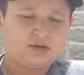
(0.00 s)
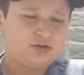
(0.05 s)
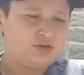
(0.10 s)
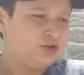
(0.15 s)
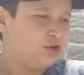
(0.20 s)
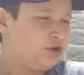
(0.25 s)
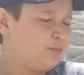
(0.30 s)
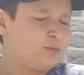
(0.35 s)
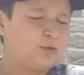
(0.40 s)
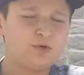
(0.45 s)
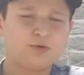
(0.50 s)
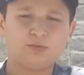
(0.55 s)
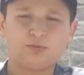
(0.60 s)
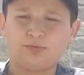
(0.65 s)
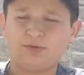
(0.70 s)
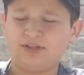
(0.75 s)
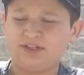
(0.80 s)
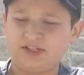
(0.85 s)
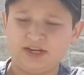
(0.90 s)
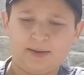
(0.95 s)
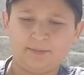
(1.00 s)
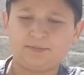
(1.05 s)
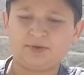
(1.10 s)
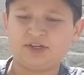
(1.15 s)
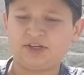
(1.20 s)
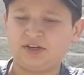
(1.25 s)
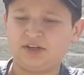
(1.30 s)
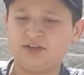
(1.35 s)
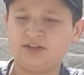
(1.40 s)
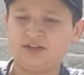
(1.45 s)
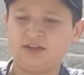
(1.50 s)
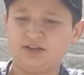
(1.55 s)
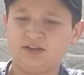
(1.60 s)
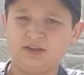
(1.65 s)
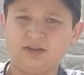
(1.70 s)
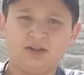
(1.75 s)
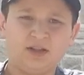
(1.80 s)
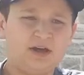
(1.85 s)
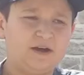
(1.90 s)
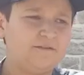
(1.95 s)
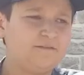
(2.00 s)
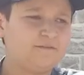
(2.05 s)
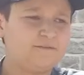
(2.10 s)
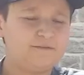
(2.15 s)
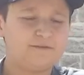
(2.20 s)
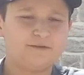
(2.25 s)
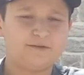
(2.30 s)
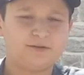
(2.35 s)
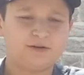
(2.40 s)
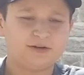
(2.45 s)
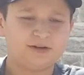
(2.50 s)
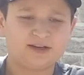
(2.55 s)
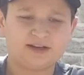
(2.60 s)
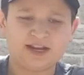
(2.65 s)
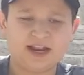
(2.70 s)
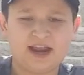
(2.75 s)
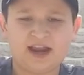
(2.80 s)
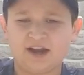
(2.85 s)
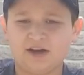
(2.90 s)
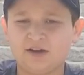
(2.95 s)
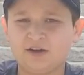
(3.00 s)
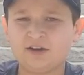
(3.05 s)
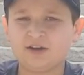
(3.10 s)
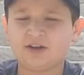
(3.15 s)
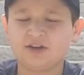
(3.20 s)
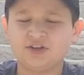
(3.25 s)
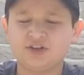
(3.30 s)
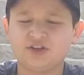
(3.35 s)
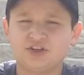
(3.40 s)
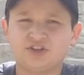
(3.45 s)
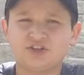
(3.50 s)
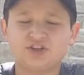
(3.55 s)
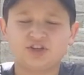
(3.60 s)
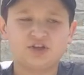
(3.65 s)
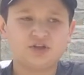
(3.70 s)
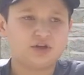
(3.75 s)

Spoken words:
No more redemption, love, or care, just,